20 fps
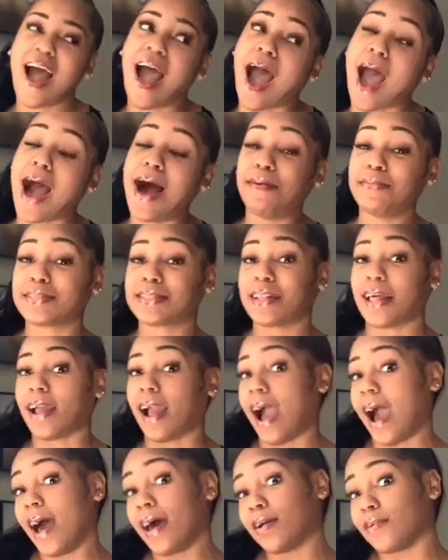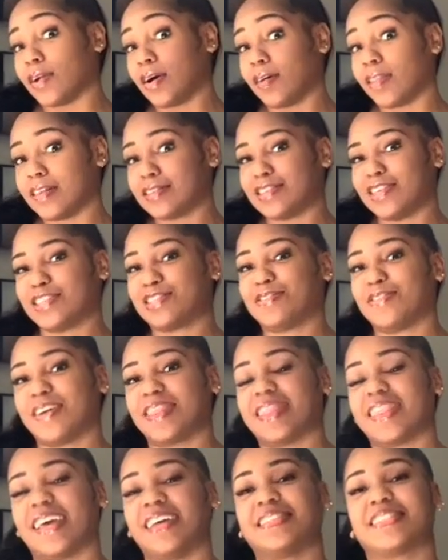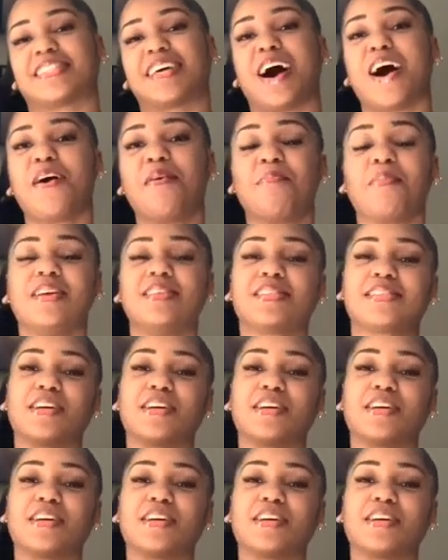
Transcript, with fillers: I was like, I don't know. That's just what they told me.